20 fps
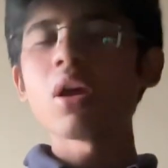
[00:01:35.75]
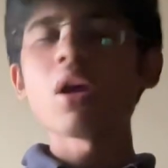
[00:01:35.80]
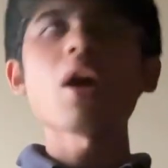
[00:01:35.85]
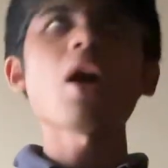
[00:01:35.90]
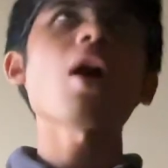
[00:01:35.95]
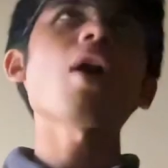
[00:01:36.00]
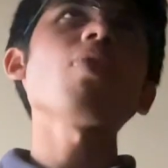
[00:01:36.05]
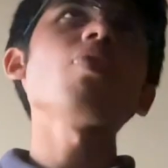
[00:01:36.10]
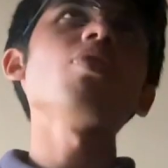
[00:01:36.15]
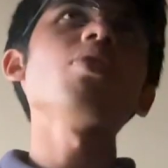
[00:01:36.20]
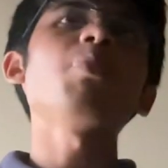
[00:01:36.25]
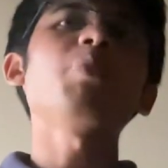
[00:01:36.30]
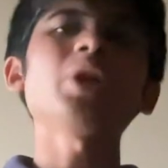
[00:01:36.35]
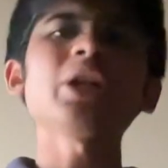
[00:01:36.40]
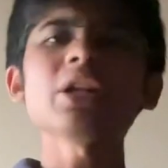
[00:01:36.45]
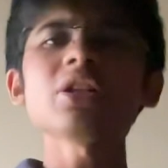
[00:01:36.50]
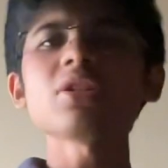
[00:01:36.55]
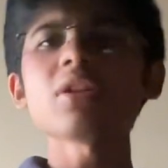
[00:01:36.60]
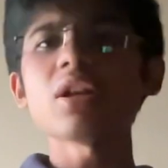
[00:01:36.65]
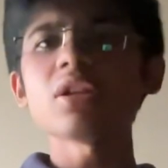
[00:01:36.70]
and the
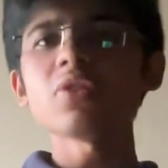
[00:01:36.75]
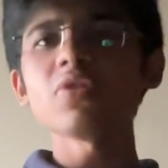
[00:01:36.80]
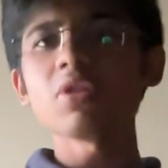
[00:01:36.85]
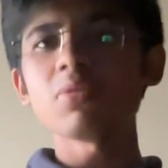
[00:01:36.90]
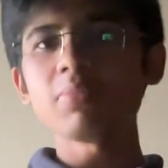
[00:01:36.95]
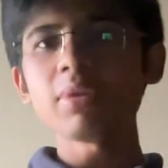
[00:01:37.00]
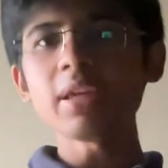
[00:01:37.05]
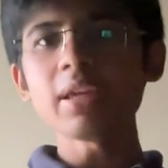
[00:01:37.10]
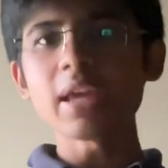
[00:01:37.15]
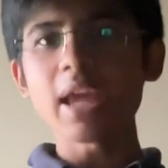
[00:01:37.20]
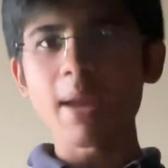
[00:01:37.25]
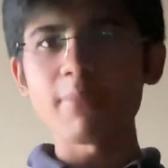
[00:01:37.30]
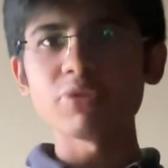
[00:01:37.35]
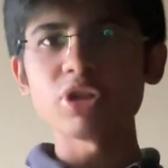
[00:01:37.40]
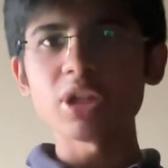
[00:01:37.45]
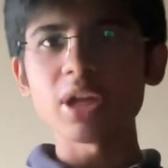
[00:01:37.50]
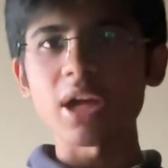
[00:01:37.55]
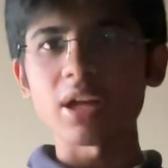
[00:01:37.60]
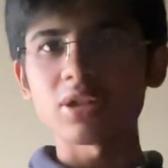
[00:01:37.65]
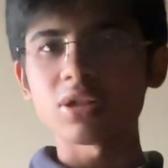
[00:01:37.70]
potential energy will be
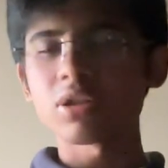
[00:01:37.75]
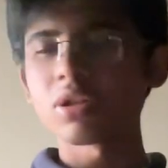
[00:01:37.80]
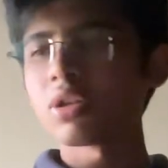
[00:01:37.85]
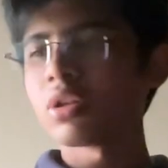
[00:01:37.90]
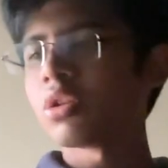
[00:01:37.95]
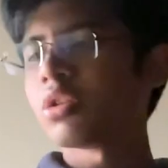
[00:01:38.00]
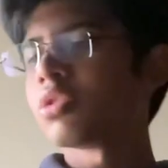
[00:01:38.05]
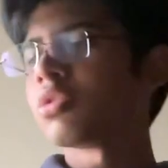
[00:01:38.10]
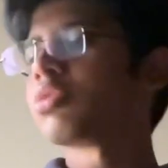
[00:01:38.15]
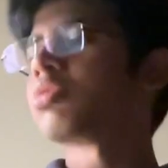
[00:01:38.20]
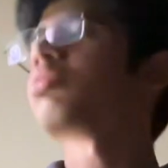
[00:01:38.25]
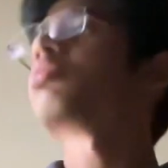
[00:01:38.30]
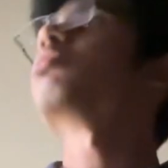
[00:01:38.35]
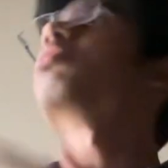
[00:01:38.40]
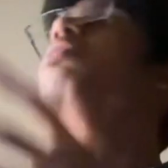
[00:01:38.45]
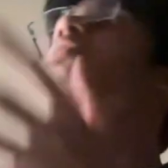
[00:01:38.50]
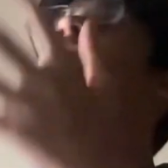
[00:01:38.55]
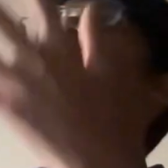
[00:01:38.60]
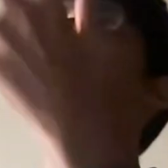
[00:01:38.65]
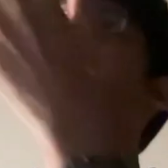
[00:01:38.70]
mgh.
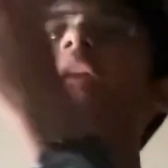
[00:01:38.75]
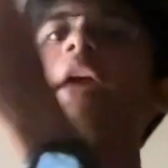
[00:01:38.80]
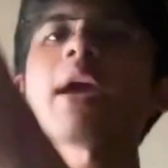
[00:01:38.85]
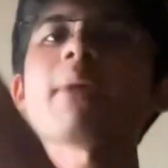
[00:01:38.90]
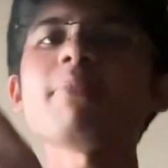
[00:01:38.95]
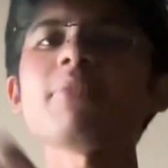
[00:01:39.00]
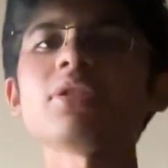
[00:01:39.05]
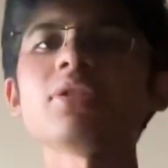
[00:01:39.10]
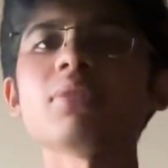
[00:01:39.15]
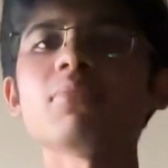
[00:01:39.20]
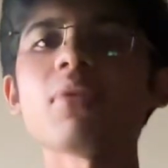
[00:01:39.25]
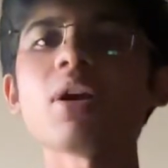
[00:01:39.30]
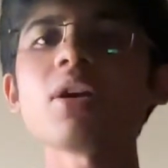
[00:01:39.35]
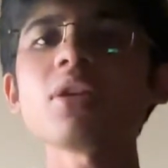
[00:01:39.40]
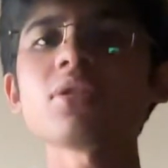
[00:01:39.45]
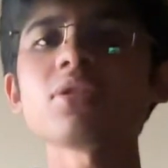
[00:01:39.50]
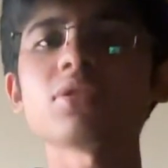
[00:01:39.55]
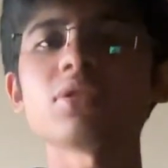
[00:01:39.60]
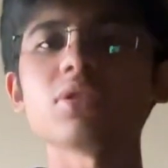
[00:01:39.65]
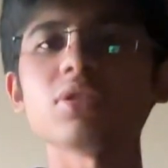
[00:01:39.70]
So where m is the
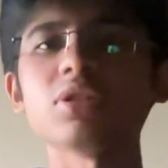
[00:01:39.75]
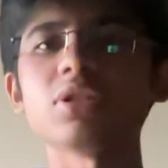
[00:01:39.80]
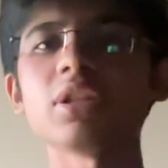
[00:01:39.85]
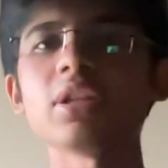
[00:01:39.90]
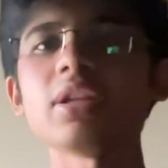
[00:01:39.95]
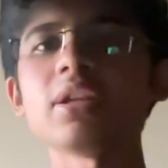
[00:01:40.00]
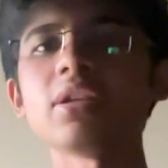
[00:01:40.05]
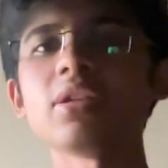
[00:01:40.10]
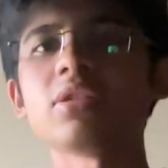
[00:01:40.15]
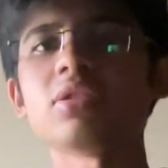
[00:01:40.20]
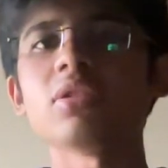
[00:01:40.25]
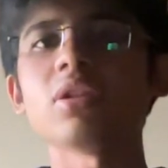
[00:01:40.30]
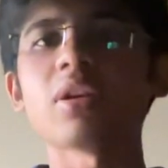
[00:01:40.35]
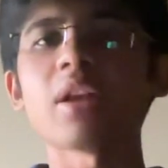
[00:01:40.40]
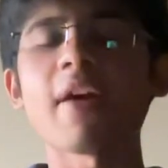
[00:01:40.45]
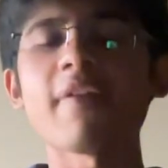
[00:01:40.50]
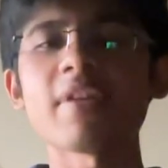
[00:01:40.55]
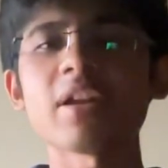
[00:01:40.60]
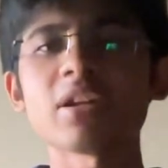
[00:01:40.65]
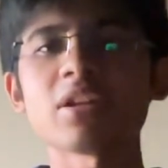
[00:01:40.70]
mass, g is the
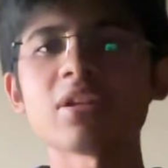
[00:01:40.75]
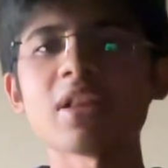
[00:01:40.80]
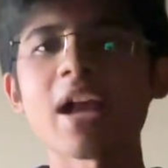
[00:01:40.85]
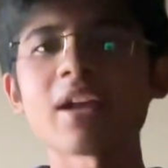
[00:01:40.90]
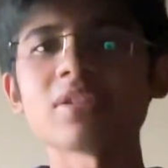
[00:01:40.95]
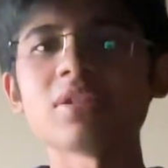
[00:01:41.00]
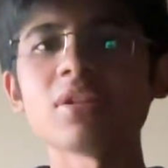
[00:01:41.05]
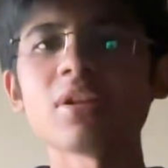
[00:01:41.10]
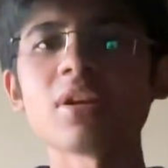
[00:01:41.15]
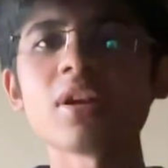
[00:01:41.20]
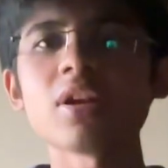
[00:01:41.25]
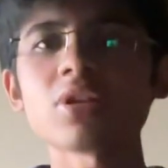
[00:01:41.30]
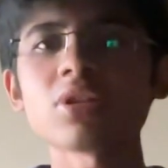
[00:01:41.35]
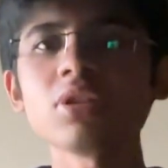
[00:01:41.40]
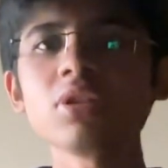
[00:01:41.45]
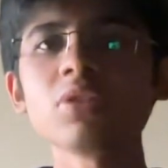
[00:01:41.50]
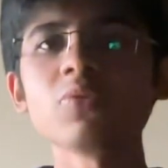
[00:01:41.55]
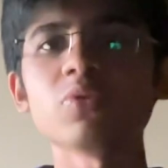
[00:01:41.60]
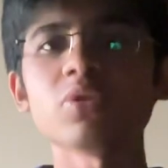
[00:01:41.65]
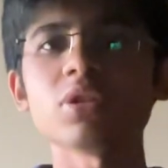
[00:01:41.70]
gravitational
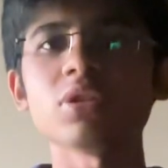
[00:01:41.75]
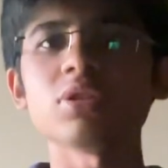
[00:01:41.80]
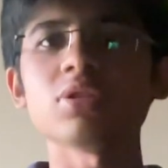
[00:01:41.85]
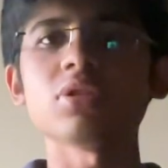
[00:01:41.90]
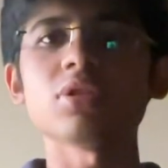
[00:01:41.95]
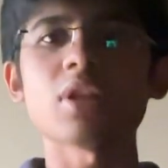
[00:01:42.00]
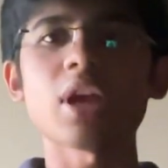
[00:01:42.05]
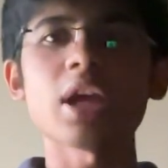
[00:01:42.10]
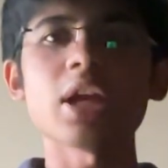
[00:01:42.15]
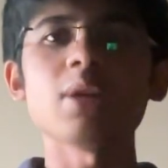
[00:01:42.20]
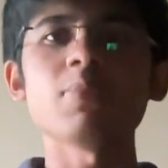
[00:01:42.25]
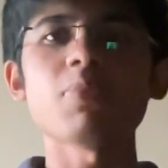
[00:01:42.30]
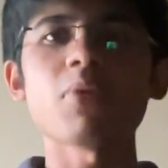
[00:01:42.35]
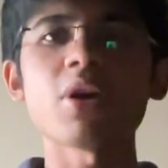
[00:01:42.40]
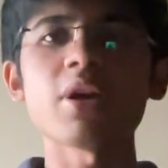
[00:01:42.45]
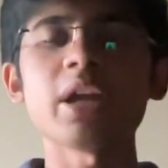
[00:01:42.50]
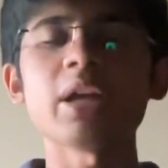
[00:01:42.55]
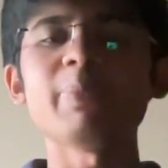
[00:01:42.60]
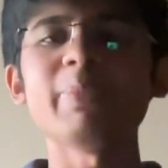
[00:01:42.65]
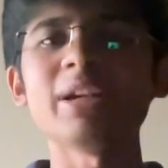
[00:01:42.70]
acceleration, which is
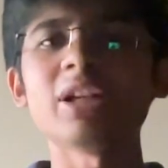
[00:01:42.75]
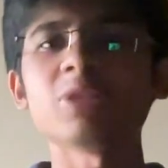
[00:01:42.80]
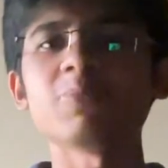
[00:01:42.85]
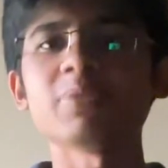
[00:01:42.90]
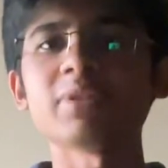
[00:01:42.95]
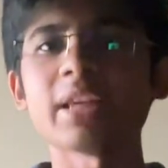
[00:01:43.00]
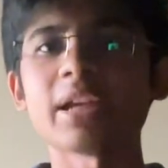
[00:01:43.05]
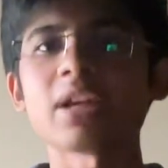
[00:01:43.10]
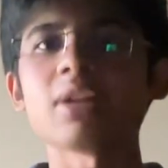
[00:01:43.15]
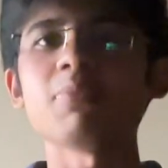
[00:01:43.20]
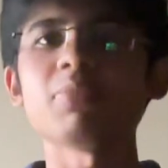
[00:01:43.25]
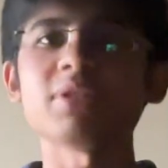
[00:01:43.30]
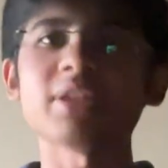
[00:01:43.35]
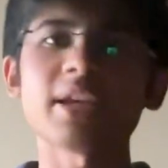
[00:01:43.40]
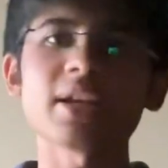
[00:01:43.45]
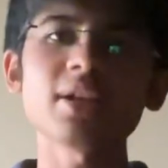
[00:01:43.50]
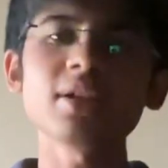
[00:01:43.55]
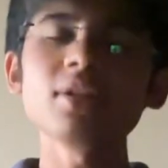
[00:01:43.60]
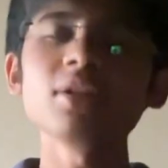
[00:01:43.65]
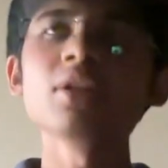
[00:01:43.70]
9.8 meters per
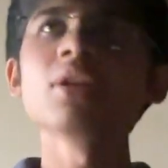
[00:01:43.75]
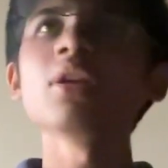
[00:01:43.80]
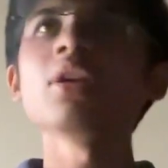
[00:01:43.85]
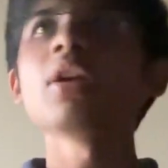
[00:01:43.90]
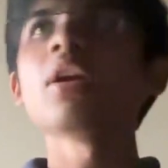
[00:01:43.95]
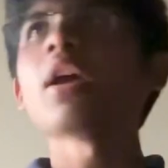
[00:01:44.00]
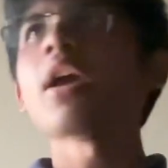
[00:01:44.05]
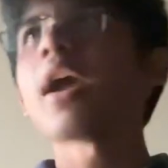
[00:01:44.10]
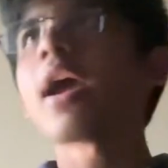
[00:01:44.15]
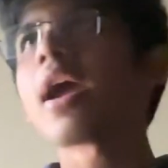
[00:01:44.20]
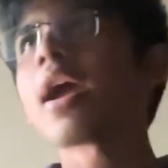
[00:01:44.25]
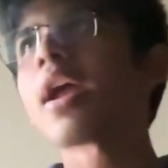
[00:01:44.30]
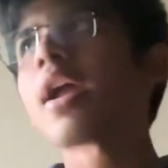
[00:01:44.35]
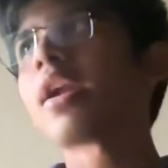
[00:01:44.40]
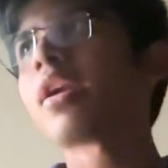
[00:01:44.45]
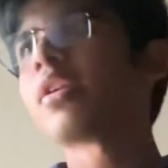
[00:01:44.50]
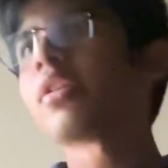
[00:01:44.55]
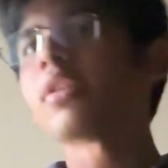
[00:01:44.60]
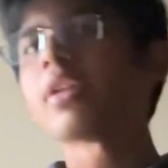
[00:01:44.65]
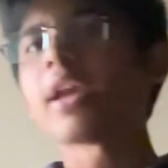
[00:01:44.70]
second,
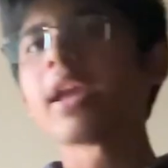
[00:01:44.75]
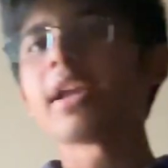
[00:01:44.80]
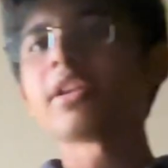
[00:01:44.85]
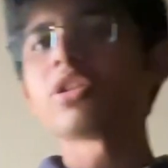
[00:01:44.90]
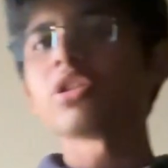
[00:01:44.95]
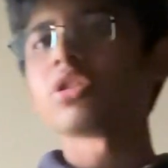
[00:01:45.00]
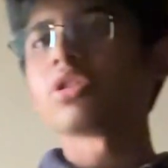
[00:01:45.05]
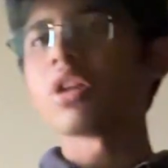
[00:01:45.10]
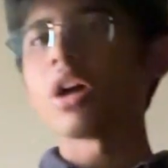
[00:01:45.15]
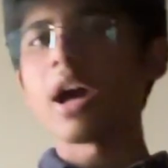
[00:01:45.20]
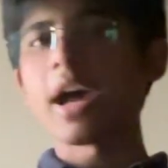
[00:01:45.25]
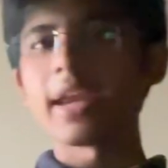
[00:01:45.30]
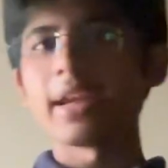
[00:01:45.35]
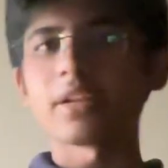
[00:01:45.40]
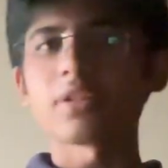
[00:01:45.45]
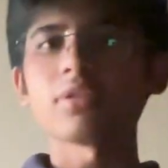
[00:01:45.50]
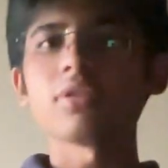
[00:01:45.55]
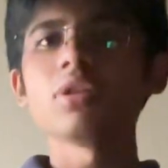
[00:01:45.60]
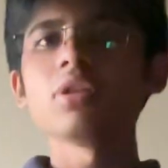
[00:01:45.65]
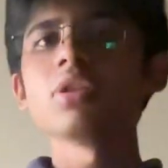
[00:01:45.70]
and h is the
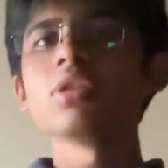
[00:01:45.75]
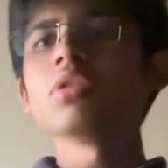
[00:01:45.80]
height.